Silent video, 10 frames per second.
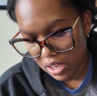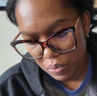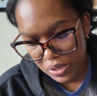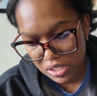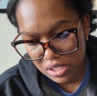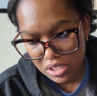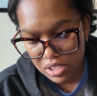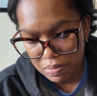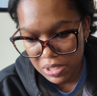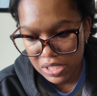what
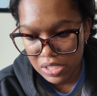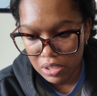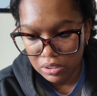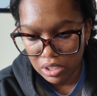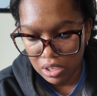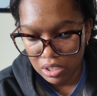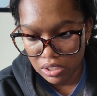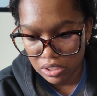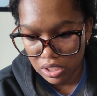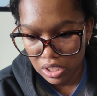took me so
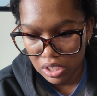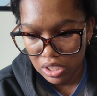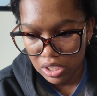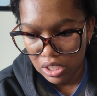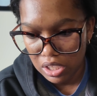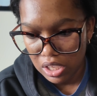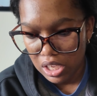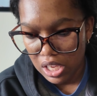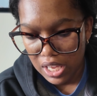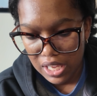long
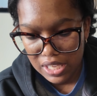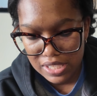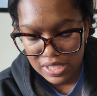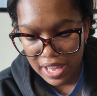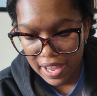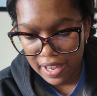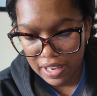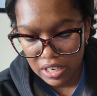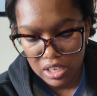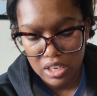is
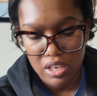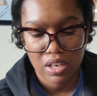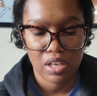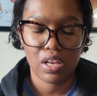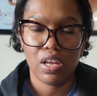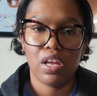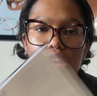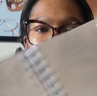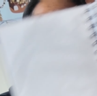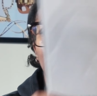that
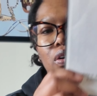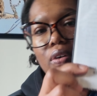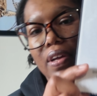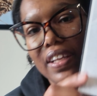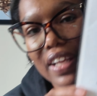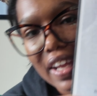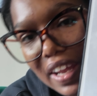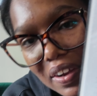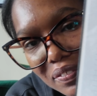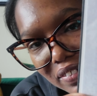on
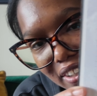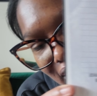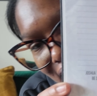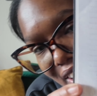every